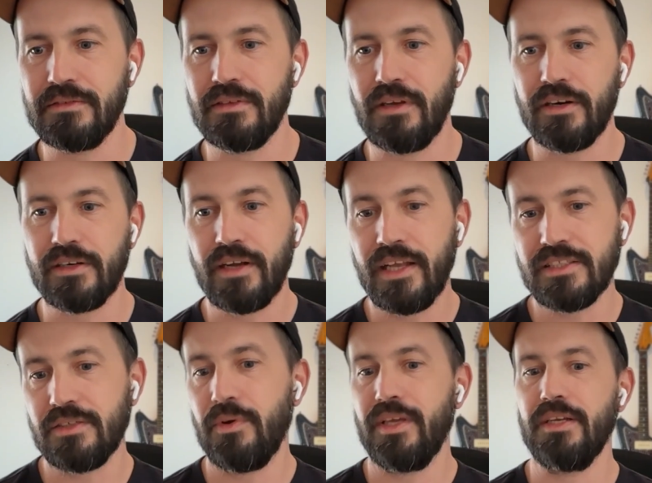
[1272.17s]
are
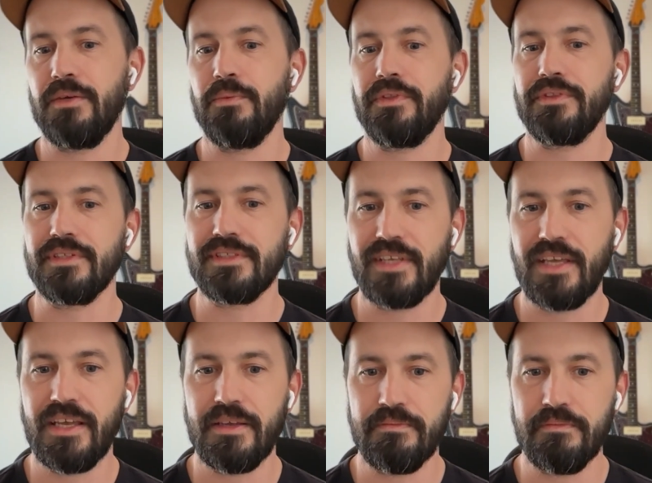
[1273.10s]
consequated with the
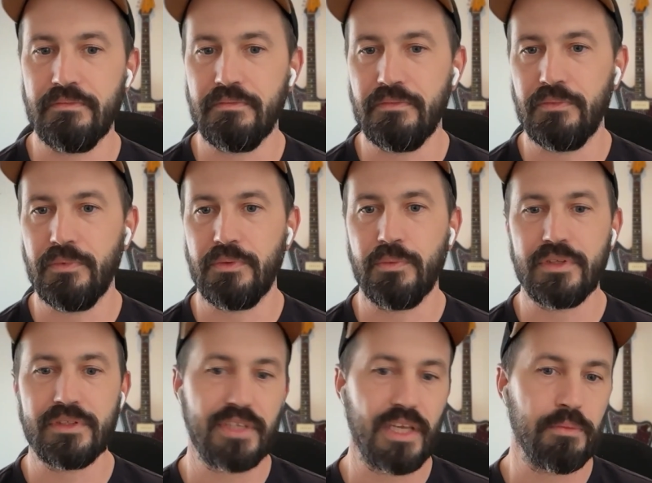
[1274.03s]
same
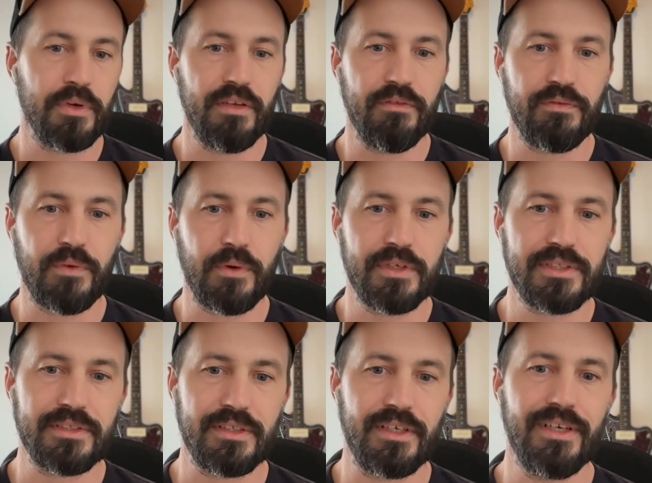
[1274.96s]

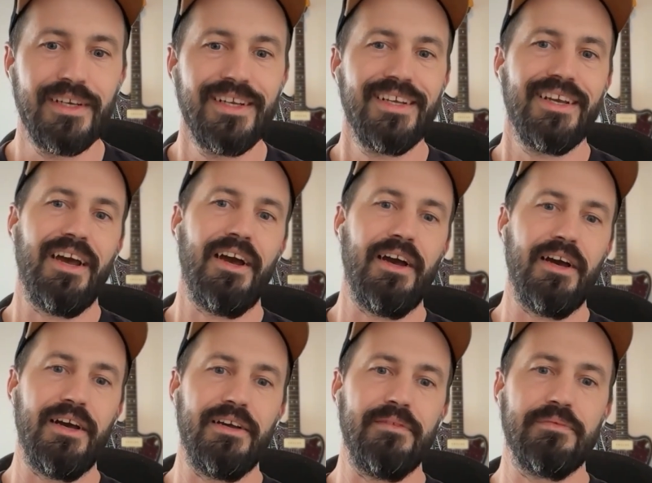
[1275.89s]
reinforcer
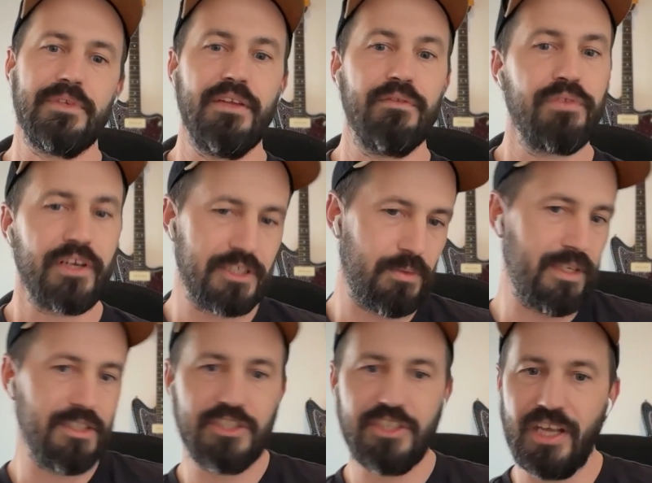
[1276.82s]
can
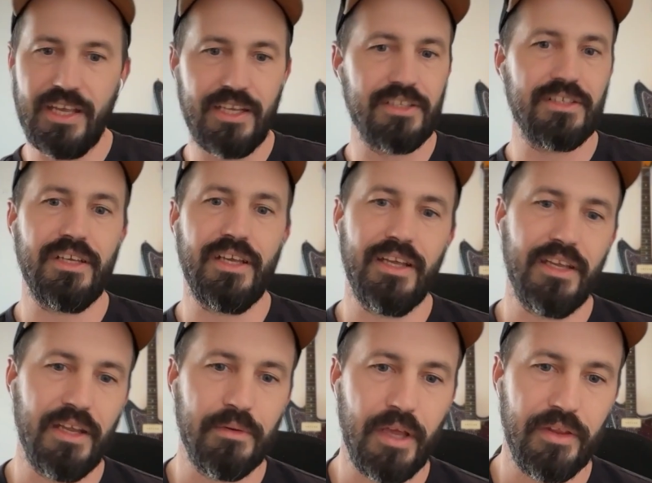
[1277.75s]
fluctuate and change, and